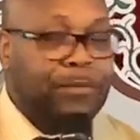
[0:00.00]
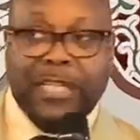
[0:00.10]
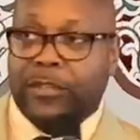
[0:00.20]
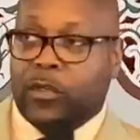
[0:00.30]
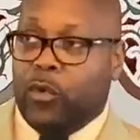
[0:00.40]

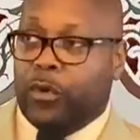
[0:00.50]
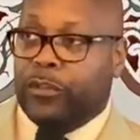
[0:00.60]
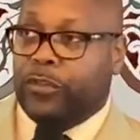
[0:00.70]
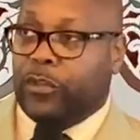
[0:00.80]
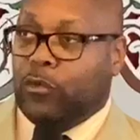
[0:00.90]
That's
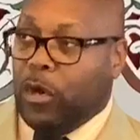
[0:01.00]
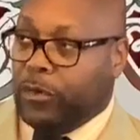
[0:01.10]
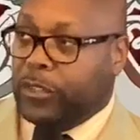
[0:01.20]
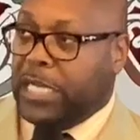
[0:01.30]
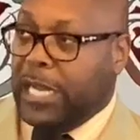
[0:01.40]
according to the
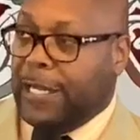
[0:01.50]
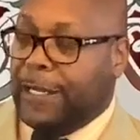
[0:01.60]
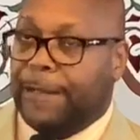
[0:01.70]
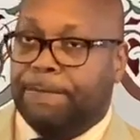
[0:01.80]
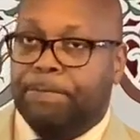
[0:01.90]
word of
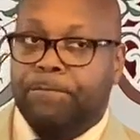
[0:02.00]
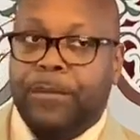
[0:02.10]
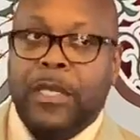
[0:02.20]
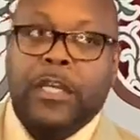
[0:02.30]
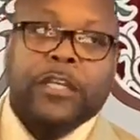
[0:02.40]
God.
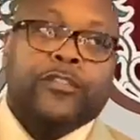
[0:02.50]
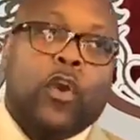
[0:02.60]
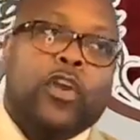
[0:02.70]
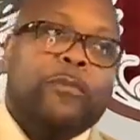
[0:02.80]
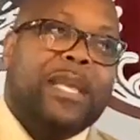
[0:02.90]

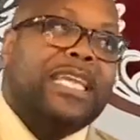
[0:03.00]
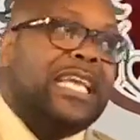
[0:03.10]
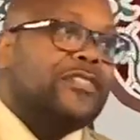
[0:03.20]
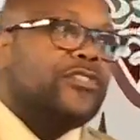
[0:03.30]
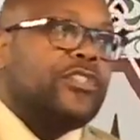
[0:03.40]
So he
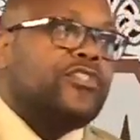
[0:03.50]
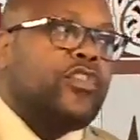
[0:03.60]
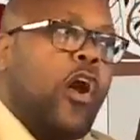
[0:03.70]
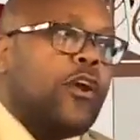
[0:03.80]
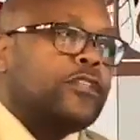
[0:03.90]
begins to
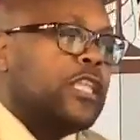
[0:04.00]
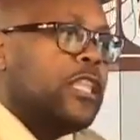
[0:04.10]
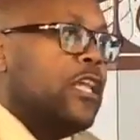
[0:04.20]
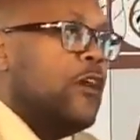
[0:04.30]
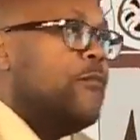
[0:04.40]
talk to
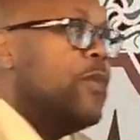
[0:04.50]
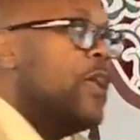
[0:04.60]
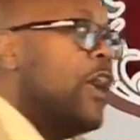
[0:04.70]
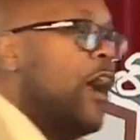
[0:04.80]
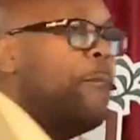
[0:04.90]
them
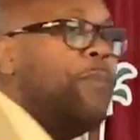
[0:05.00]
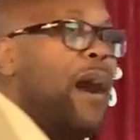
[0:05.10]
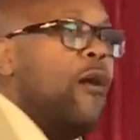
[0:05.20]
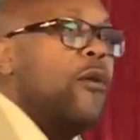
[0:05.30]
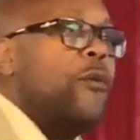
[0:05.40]

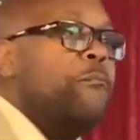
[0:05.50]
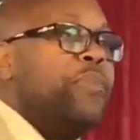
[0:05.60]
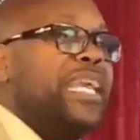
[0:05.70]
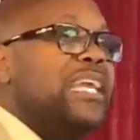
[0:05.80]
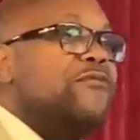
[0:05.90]
about
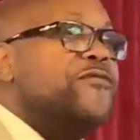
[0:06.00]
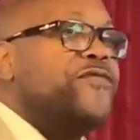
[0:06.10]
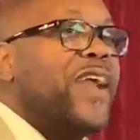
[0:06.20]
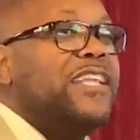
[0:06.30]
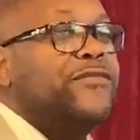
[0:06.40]
being
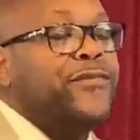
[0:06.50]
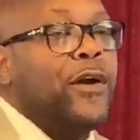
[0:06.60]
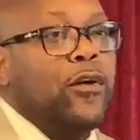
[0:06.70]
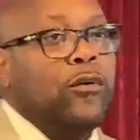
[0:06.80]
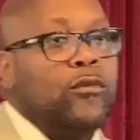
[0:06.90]

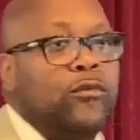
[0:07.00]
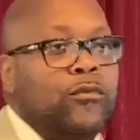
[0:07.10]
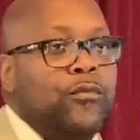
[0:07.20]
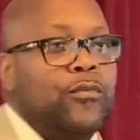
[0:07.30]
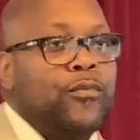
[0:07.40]
faithful.
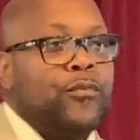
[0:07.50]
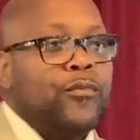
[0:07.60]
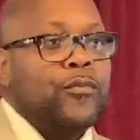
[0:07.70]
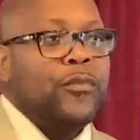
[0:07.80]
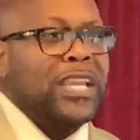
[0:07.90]

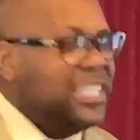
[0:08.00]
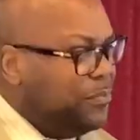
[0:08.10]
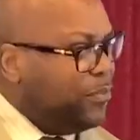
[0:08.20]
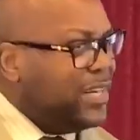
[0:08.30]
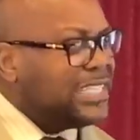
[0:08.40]
And
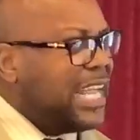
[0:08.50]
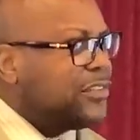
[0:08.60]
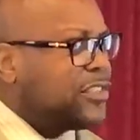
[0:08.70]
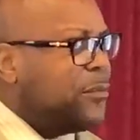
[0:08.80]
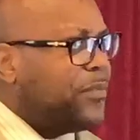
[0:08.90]
he brings
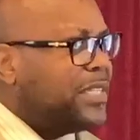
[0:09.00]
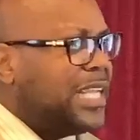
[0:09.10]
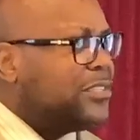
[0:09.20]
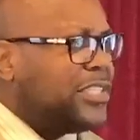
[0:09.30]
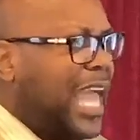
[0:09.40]
out something
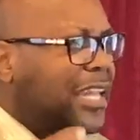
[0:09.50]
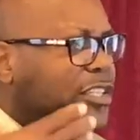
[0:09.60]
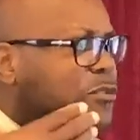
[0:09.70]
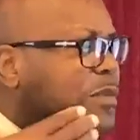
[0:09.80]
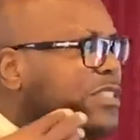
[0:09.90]
that
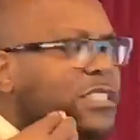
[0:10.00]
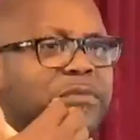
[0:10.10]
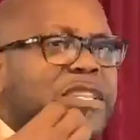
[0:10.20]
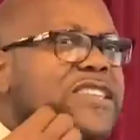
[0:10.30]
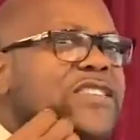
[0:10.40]
challenged me
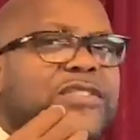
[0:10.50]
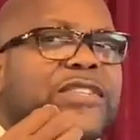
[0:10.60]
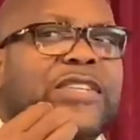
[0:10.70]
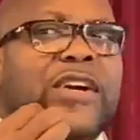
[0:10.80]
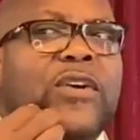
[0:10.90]
some years
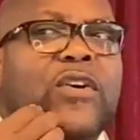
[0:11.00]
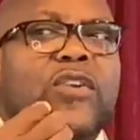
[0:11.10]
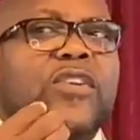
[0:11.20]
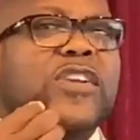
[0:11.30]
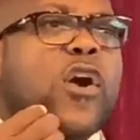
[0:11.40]
ago,
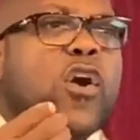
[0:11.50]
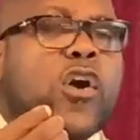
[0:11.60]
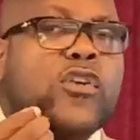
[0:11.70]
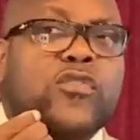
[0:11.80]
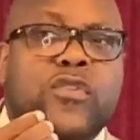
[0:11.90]
early
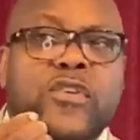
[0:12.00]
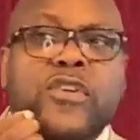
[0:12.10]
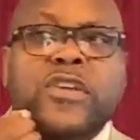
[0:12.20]
on